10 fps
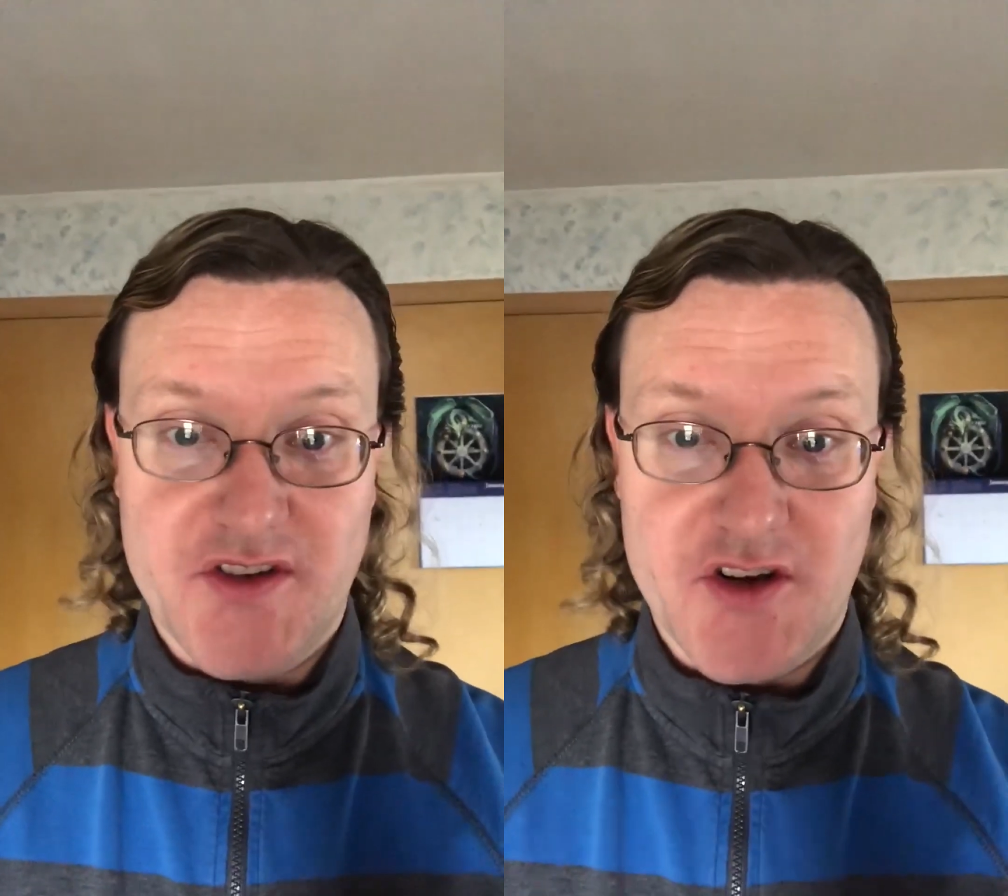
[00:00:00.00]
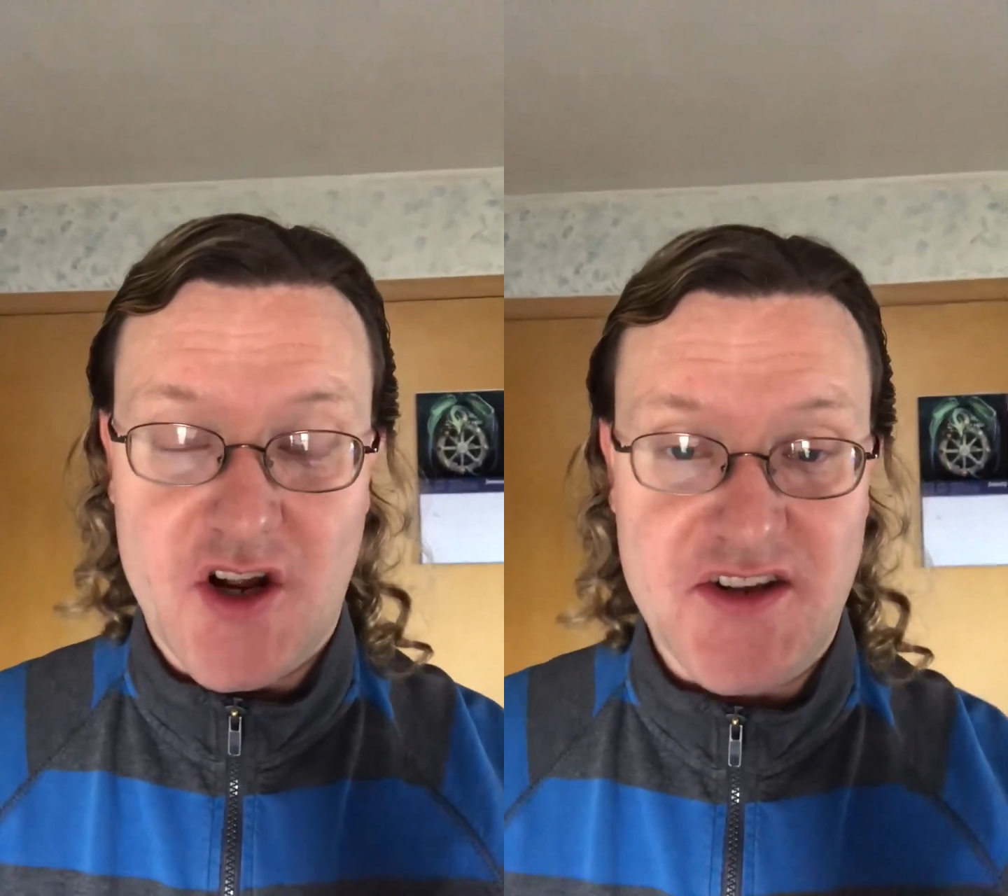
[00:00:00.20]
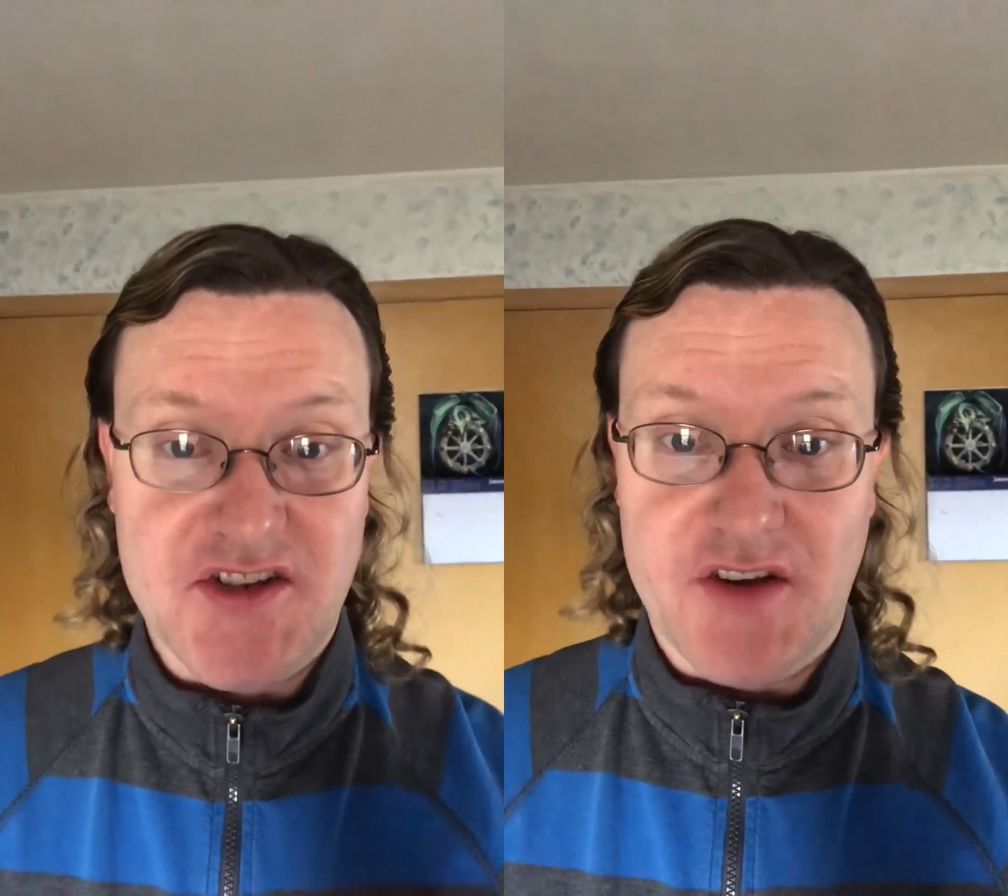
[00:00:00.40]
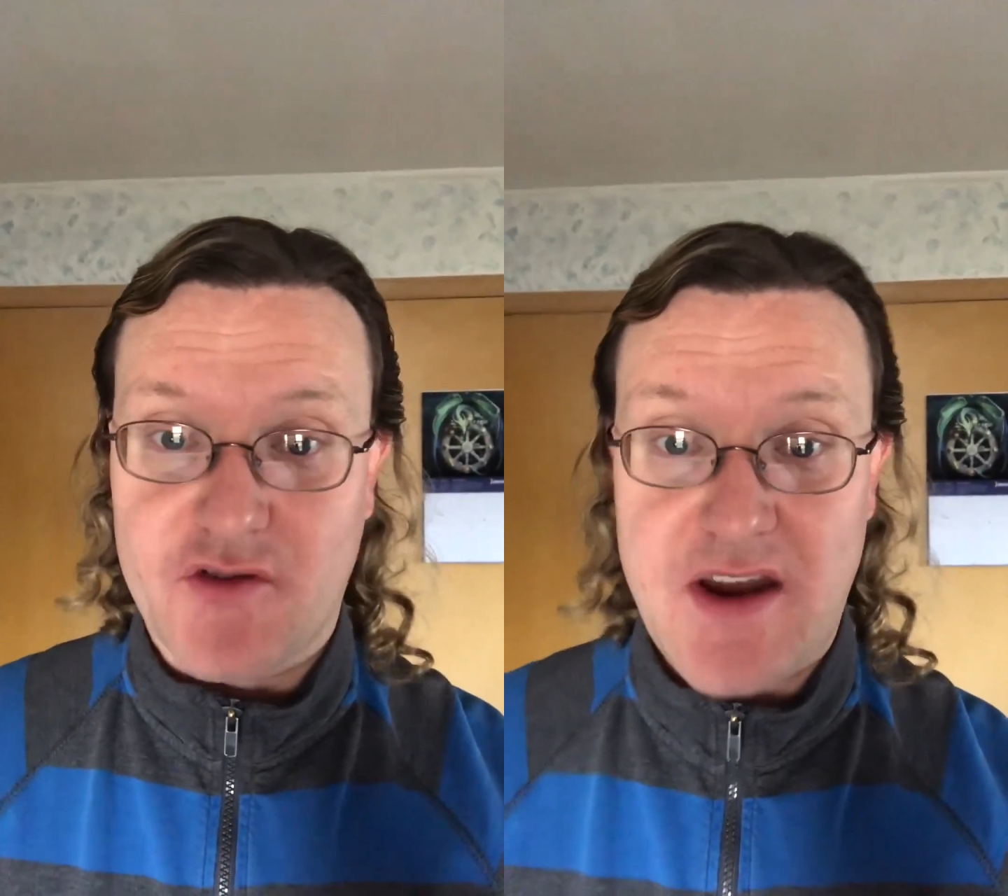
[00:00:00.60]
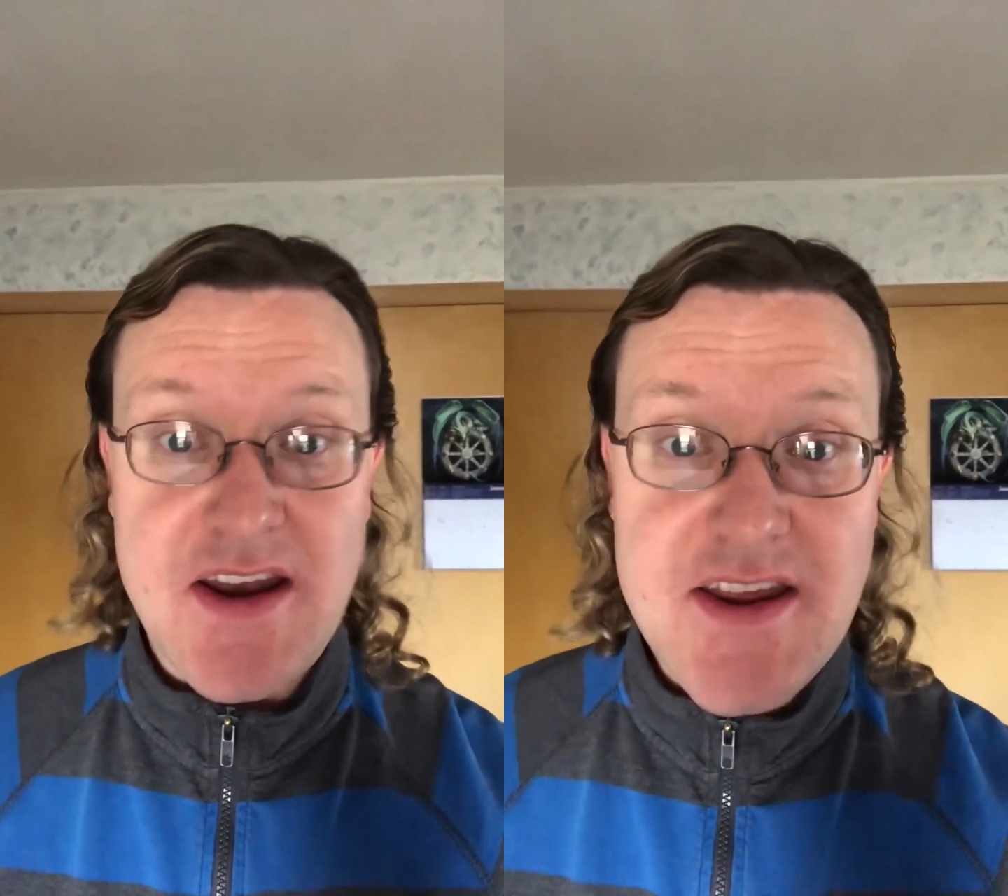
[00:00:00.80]
to not
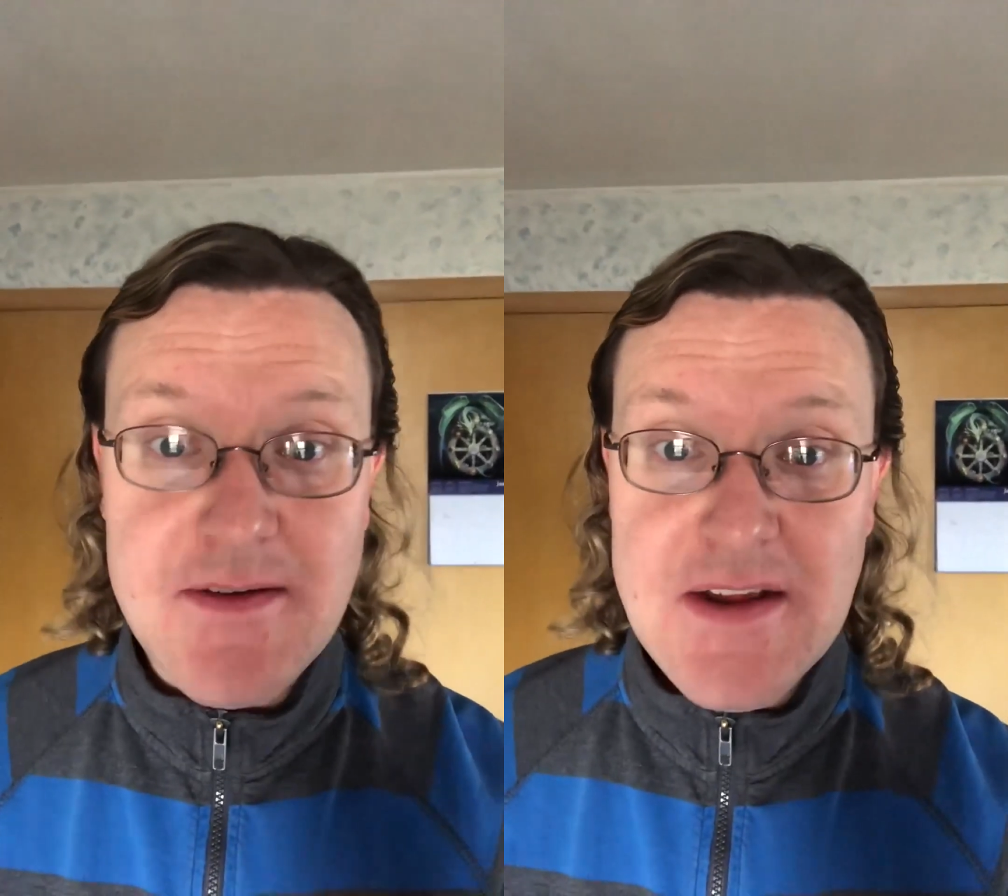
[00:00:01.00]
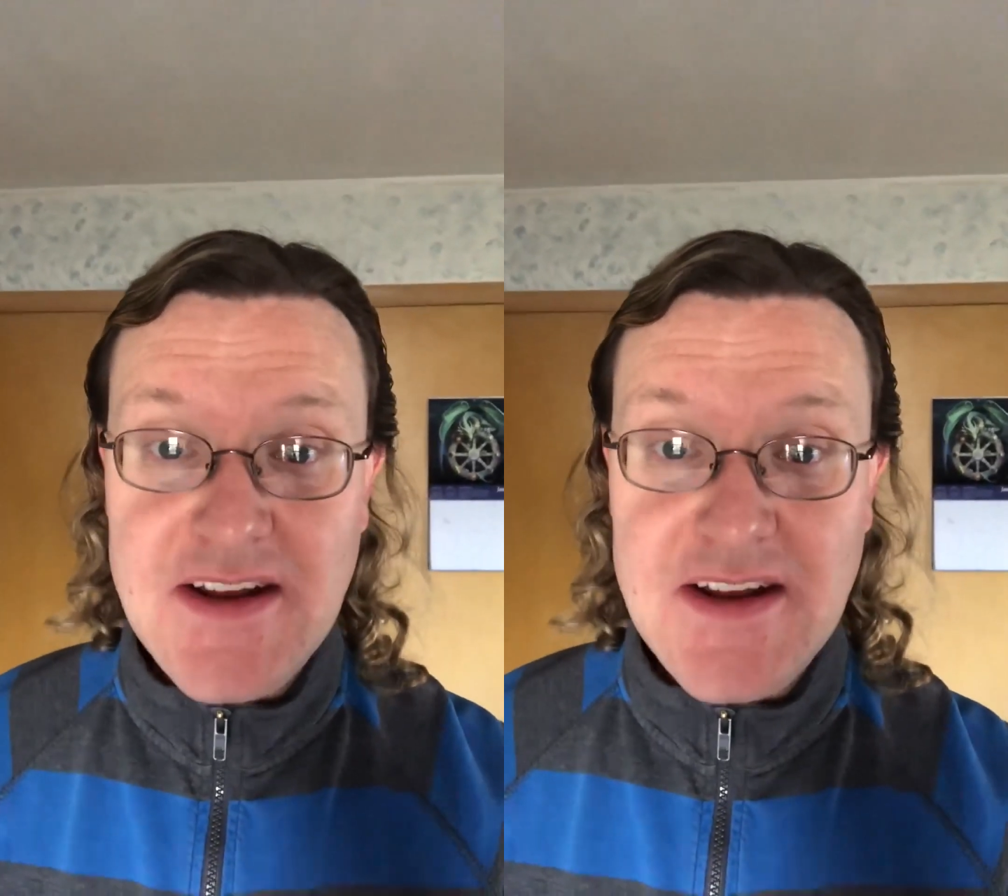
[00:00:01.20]
suffer any